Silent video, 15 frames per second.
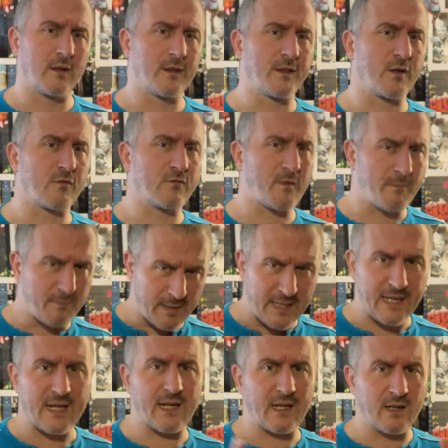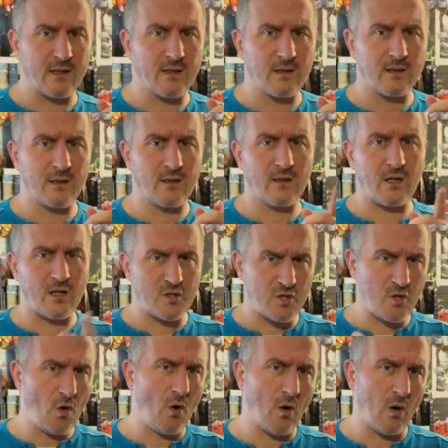they're repeating a
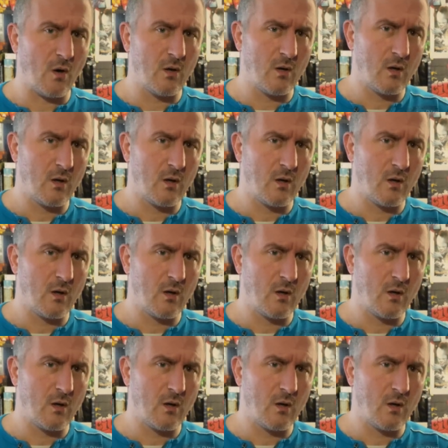shot